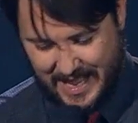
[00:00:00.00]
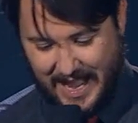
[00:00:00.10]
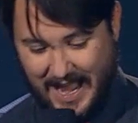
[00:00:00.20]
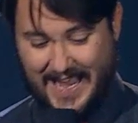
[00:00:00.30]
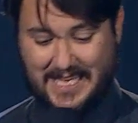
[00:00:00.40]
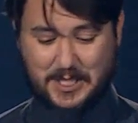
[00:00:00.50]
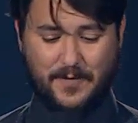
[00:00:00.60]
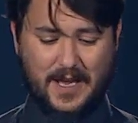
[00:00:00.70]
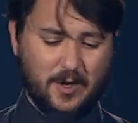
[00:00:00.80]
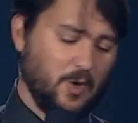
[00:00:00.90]
I asked if
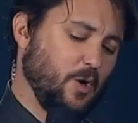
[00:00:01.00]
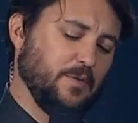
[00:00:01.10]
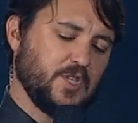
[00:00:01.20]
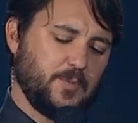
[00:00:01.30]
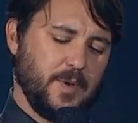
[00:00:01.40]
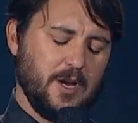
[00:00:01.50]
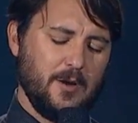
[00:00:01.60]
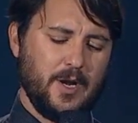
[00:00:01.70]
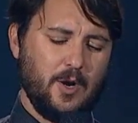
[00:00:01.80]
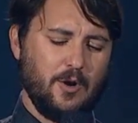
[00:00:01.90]
I could hold the spear,
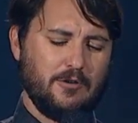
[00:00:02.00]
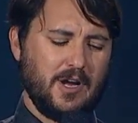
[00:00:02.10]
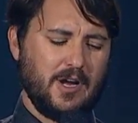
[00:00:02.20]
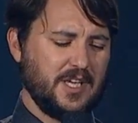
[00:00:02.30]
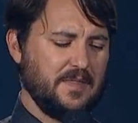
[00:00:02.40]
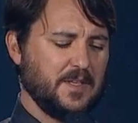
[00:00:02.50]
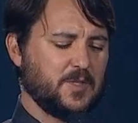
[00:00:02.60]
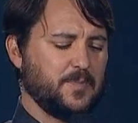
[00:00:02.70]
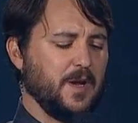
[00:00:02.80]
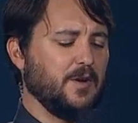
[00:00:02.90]
but Urgrek said the
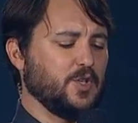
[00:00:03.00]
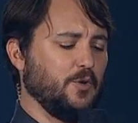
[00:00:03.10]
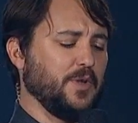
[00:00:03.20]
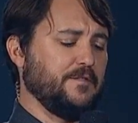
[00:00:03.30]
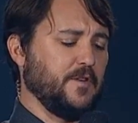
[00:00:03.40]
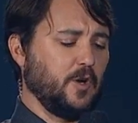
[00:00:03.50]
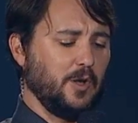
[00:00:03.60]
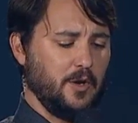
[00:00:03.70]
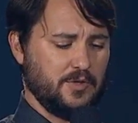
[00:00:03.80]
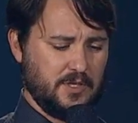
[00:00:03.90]
spear is only for
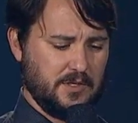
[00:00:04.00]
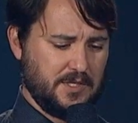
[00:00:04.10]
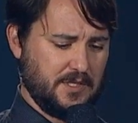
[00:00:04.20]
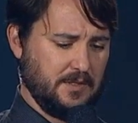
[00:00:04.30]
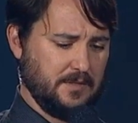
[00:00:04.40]
closers.